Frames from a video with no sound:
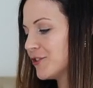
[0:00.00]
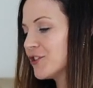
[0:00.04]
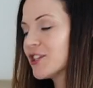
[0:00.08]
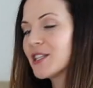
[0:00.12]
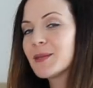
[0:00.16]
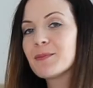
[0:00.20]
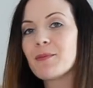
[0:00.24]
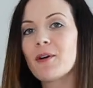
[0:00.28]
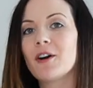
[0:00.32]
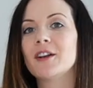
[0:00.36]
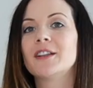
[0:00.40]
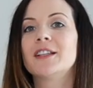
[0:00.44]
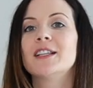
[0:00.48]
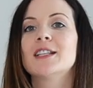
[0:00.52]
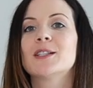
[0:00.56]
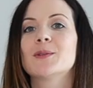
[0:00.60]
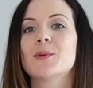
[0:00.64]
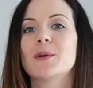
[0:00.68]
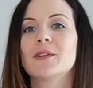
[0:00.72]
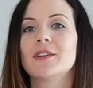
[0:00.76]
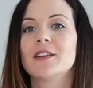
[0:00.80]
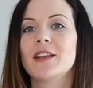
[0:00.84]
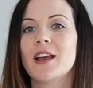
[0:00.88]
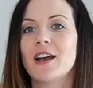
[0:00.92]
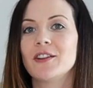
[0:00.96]
just bought this
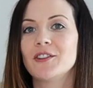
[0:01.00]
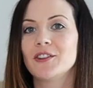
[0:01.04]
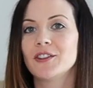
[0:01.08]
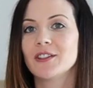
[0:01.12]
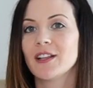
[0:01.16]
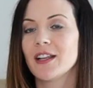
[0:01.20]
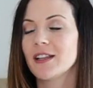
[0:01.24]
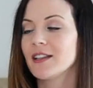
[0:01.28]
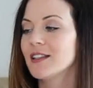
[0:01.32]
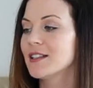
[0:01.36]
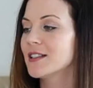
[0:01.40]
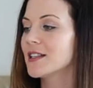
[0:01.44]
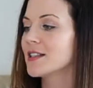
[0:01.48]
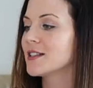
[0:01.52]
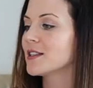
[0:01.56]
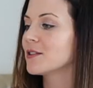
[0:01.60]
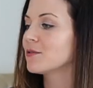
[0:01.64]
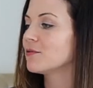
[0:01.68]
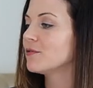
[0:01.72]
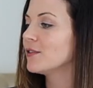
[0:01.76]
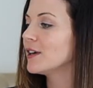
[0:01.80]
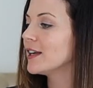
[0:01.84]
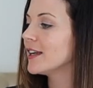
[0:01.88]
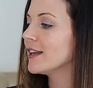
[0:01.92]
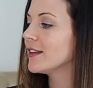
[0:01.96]
one the other day. This is a
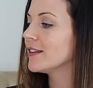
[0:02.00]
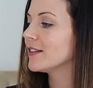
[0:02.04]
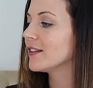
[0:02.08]
really